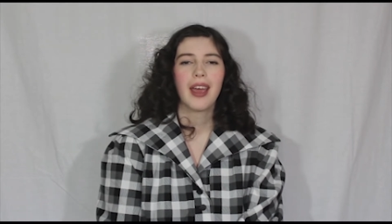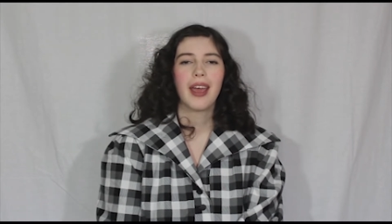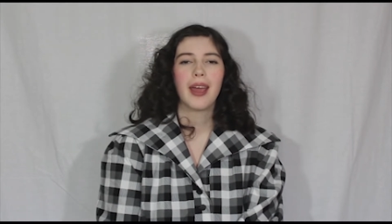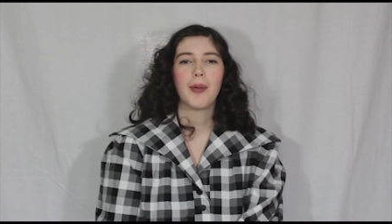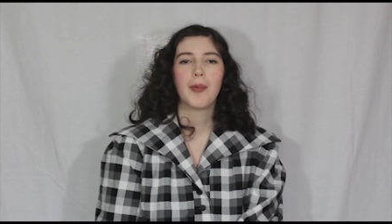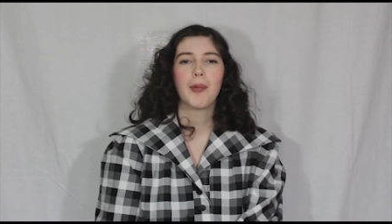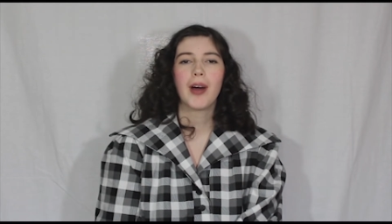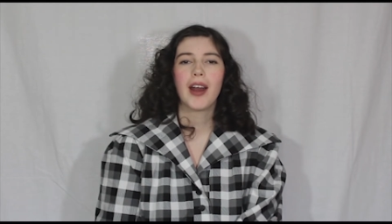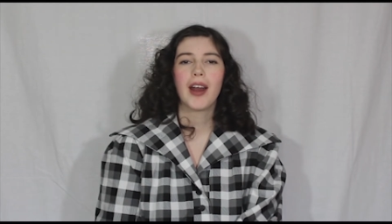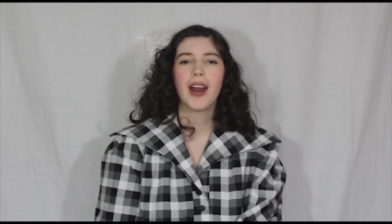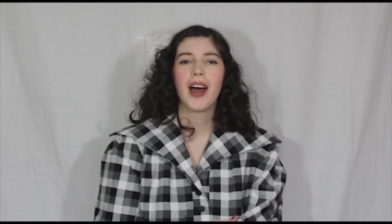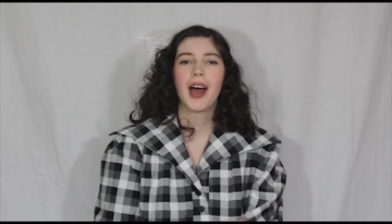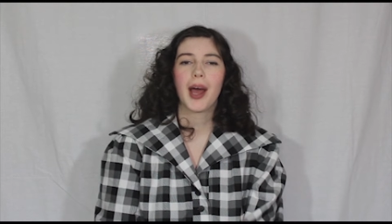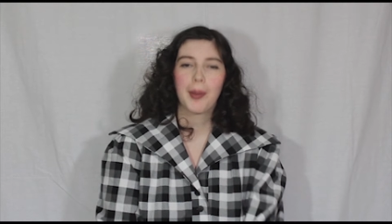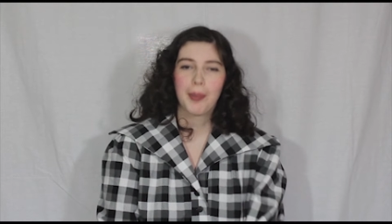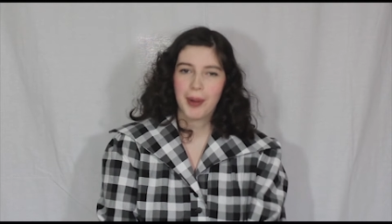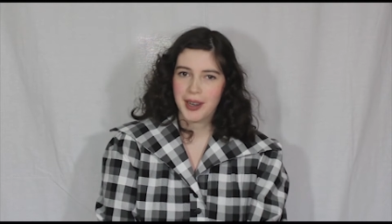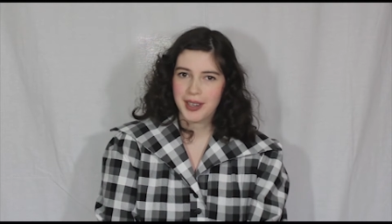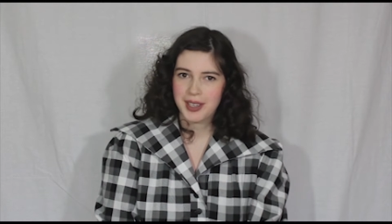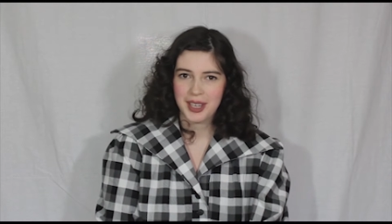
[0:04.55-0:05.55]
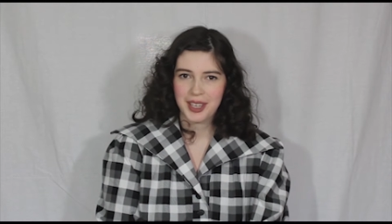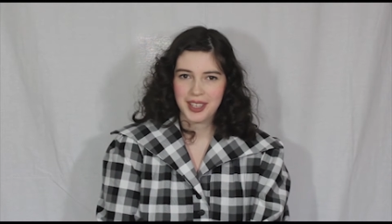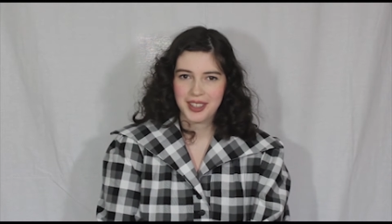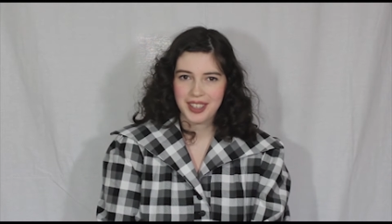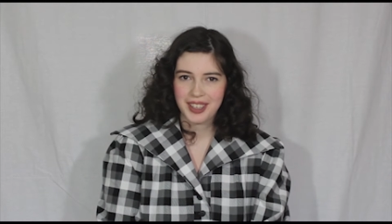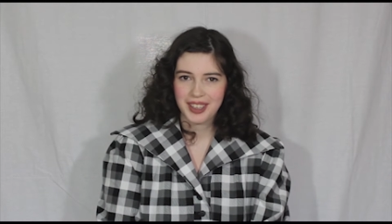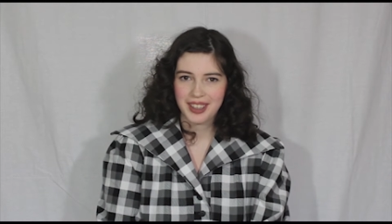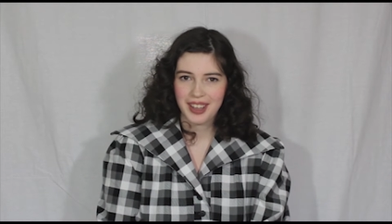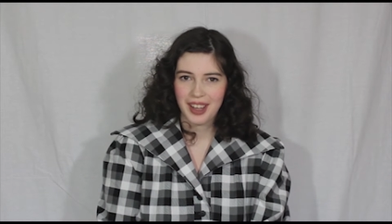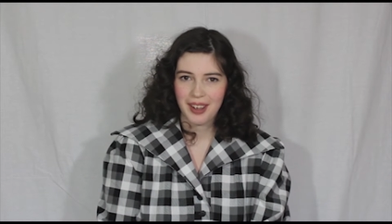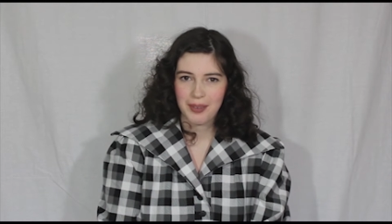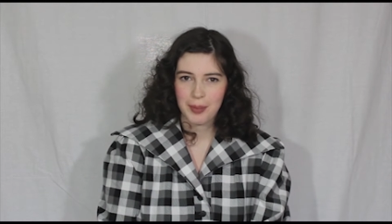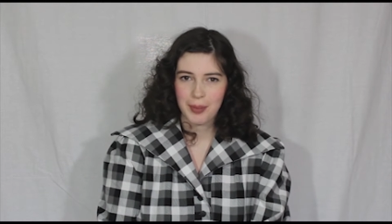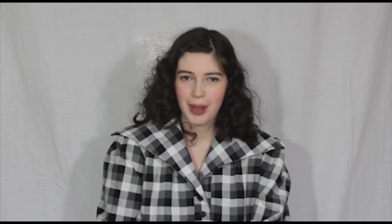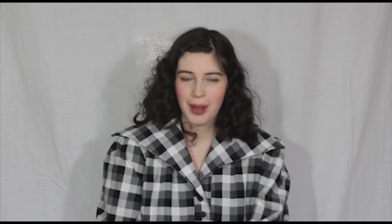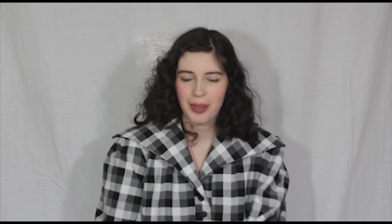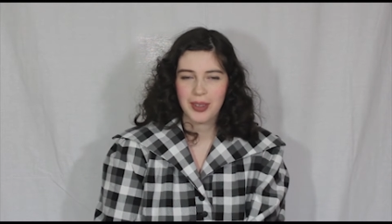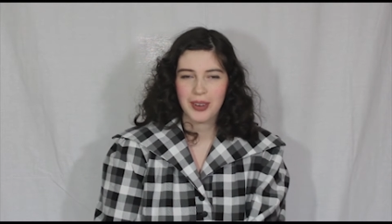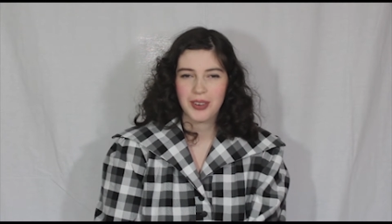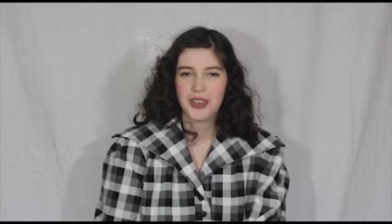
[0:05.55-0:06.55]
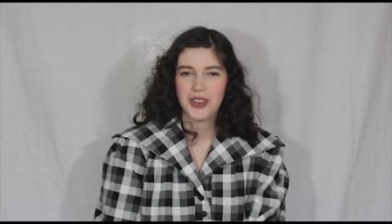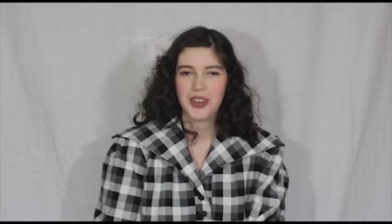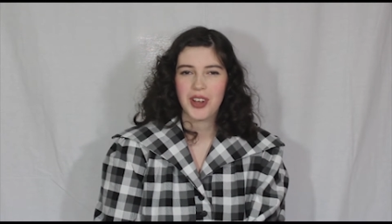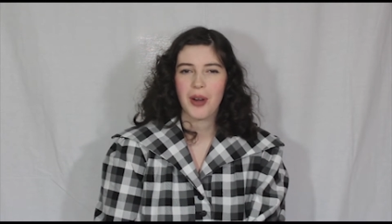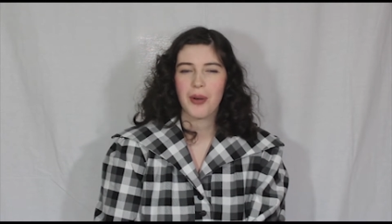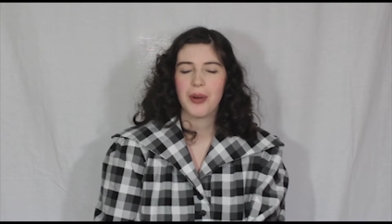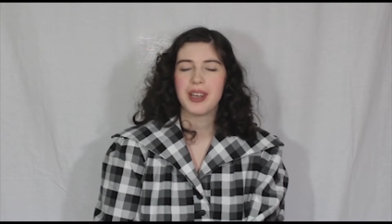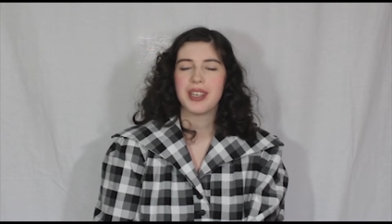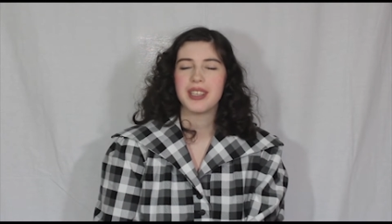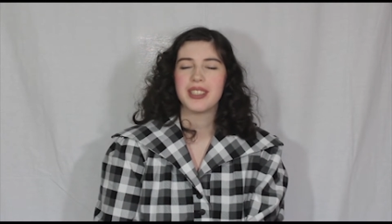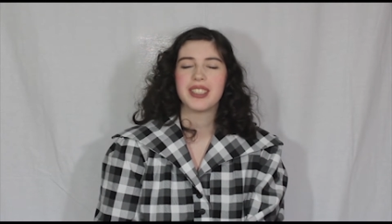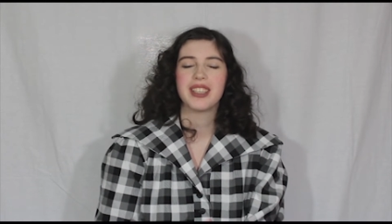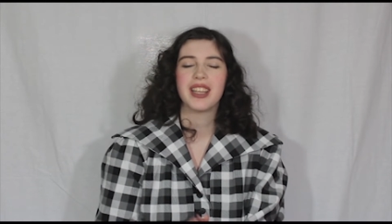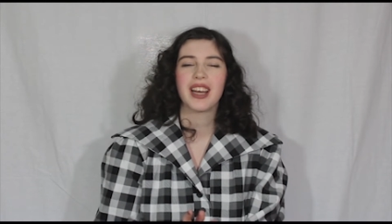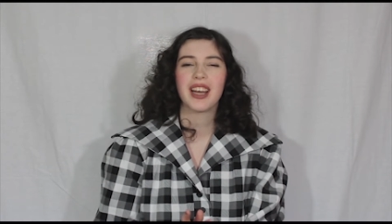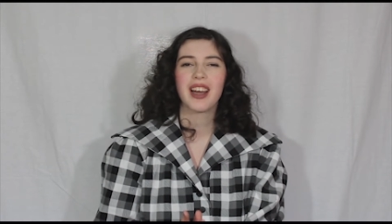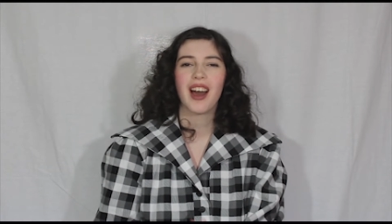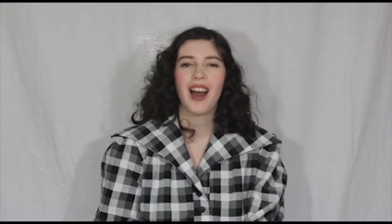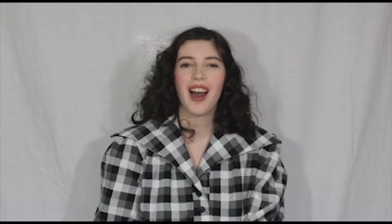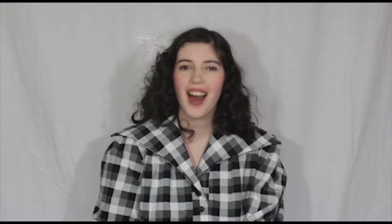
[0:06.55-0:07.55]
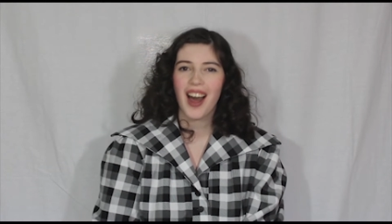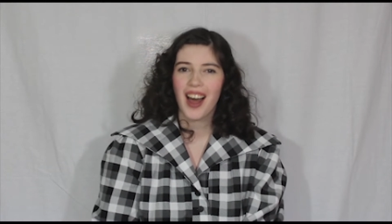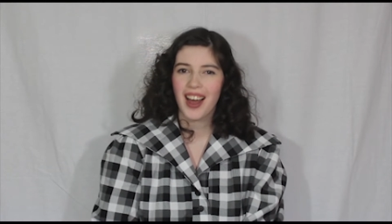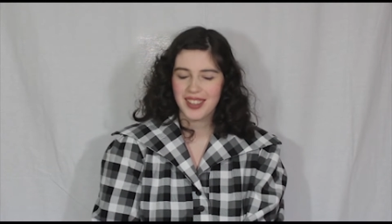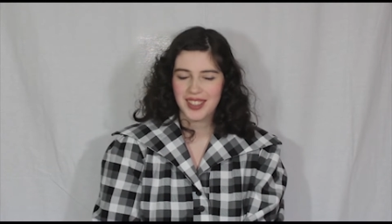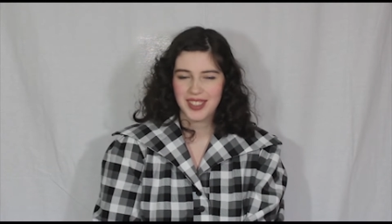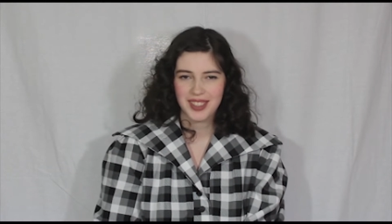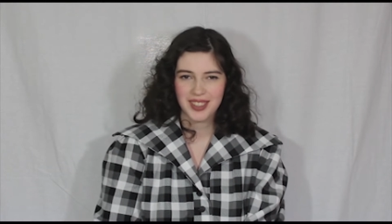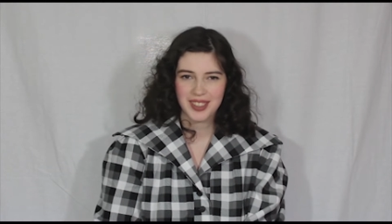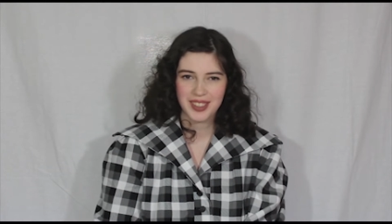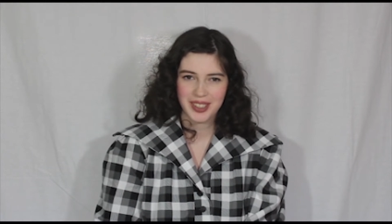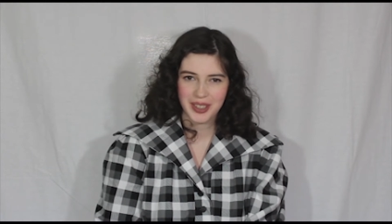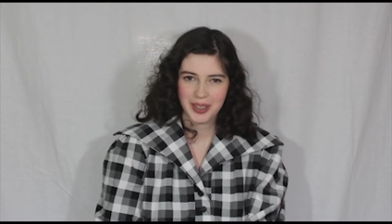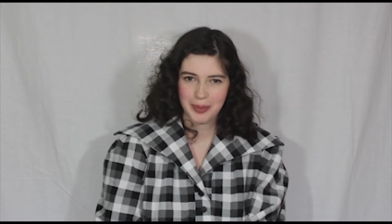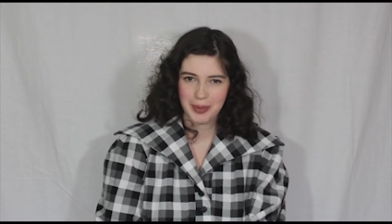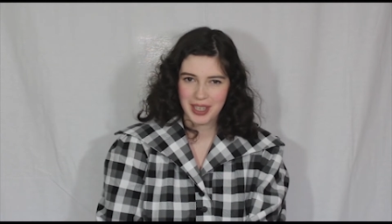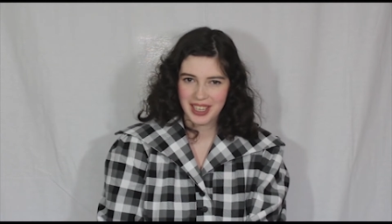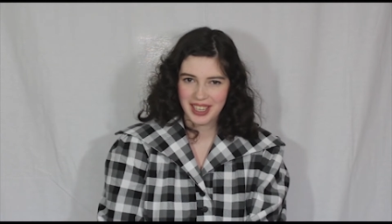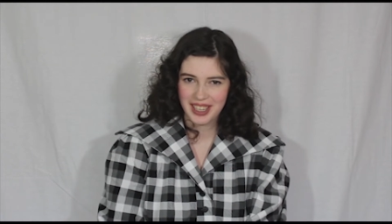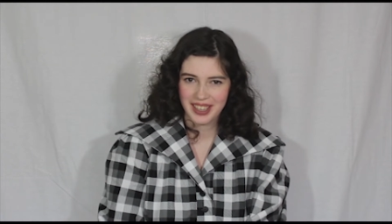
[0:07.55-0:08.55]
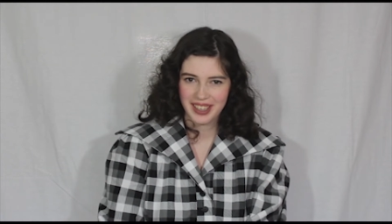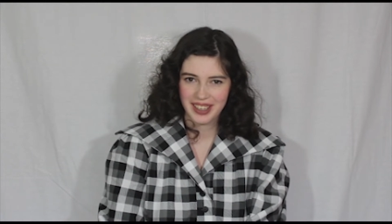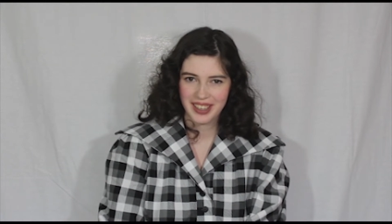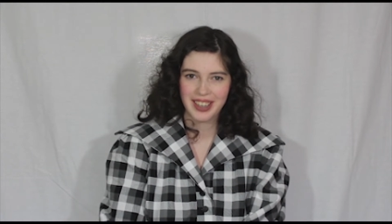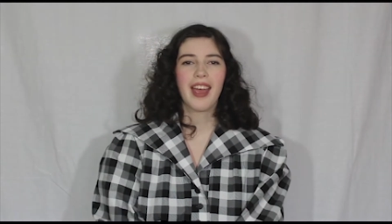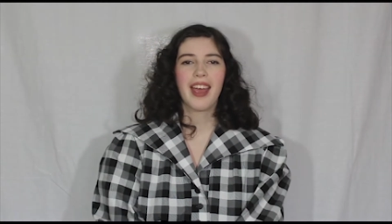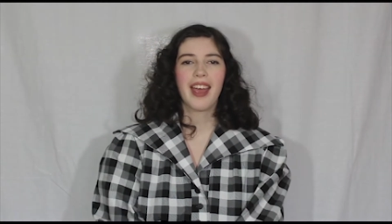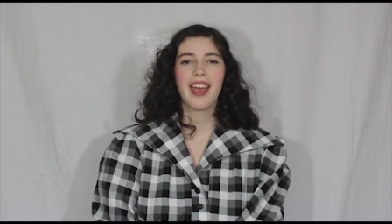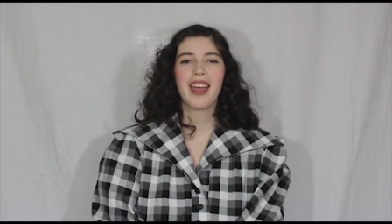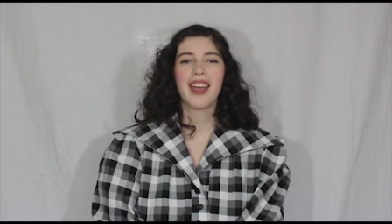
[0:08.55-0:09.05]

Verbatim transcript: and what I particularly love about this show is the costuming.